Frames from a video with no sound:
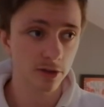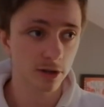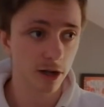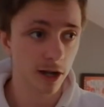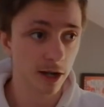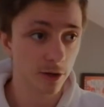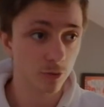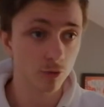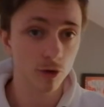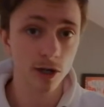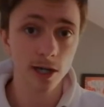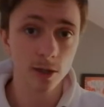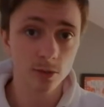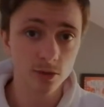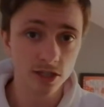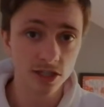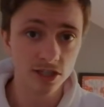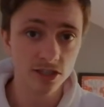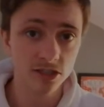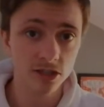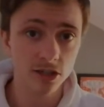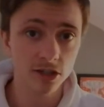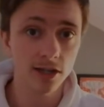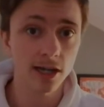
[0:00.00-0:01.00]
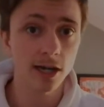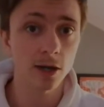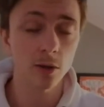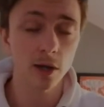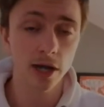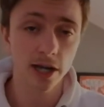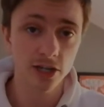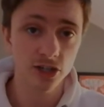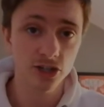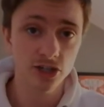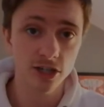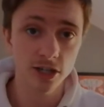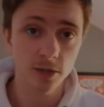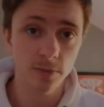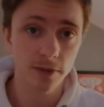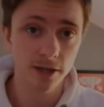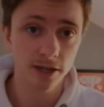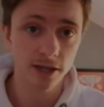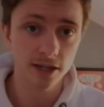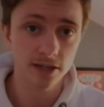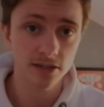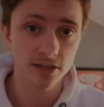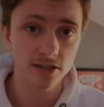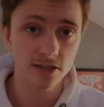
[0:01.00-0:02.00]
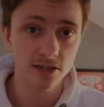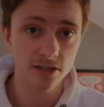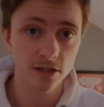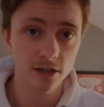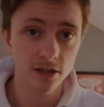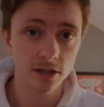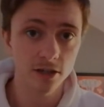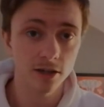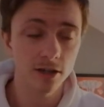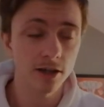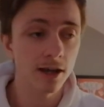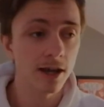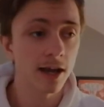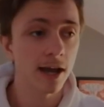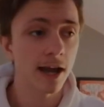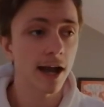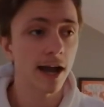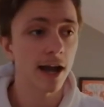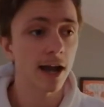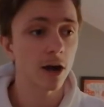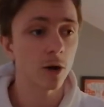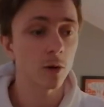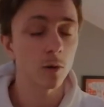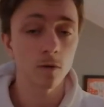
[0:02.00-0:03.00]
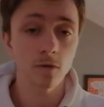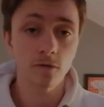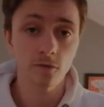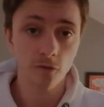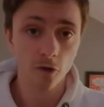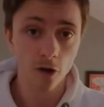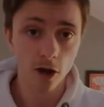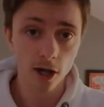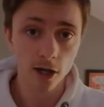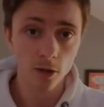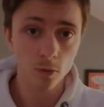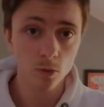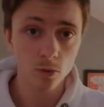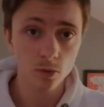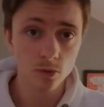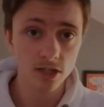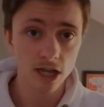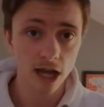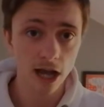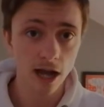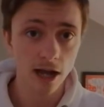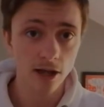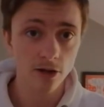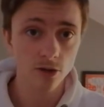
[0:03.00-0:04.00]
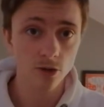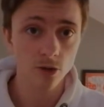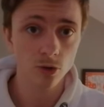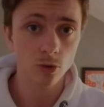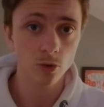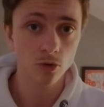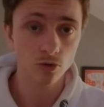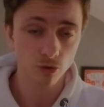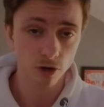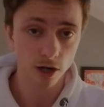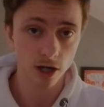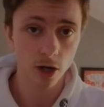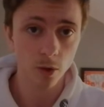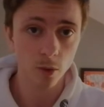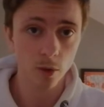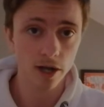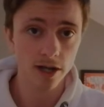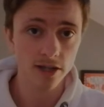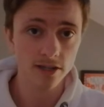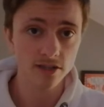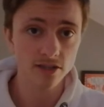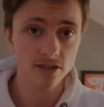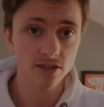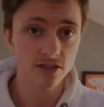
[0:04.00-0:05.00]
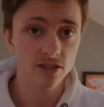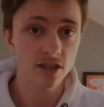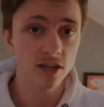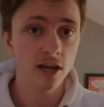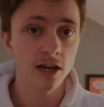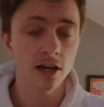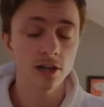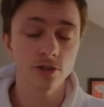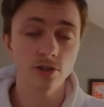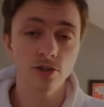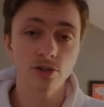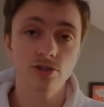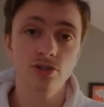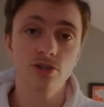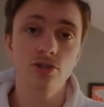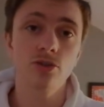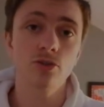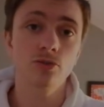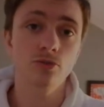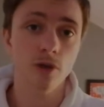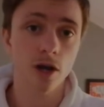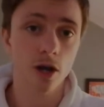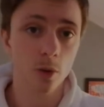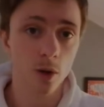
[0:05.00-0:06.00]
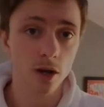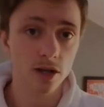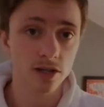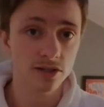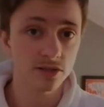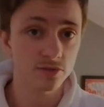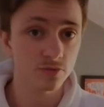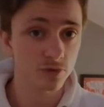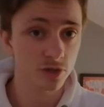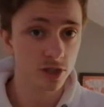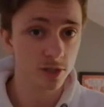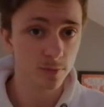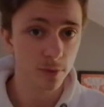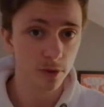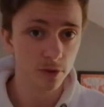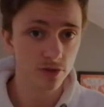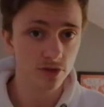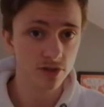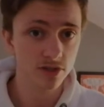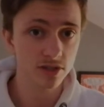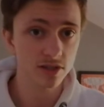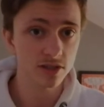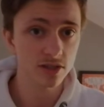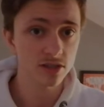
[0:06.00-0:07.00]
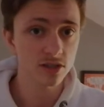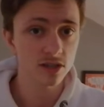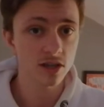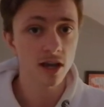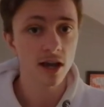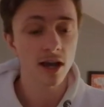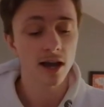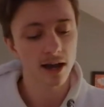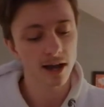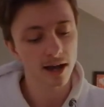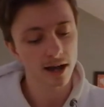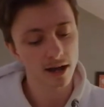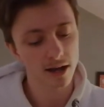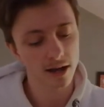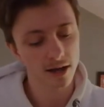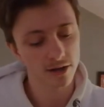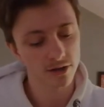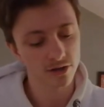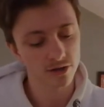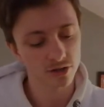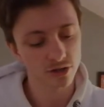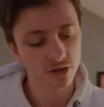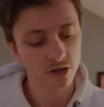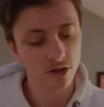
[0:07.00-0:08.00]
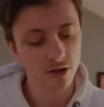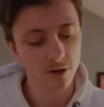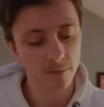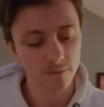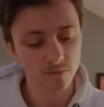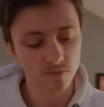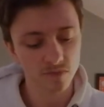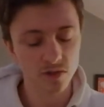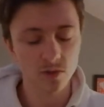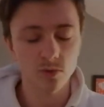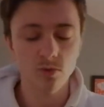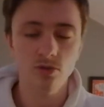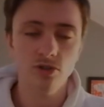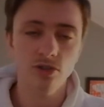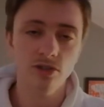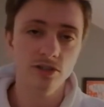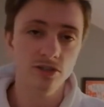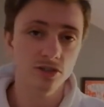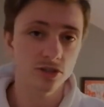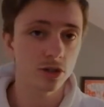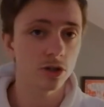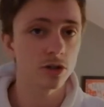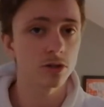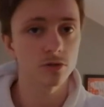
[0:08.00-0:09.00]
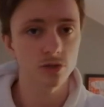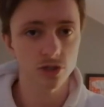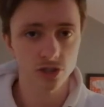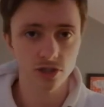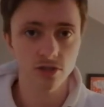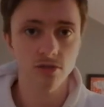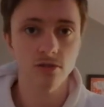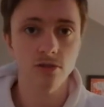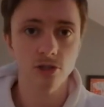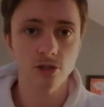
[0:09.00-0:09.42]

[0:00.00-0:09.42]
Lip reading: routing's done, how HTTPS is done, how firewalls handle requests. You need to do requests and responses, and you also need to know just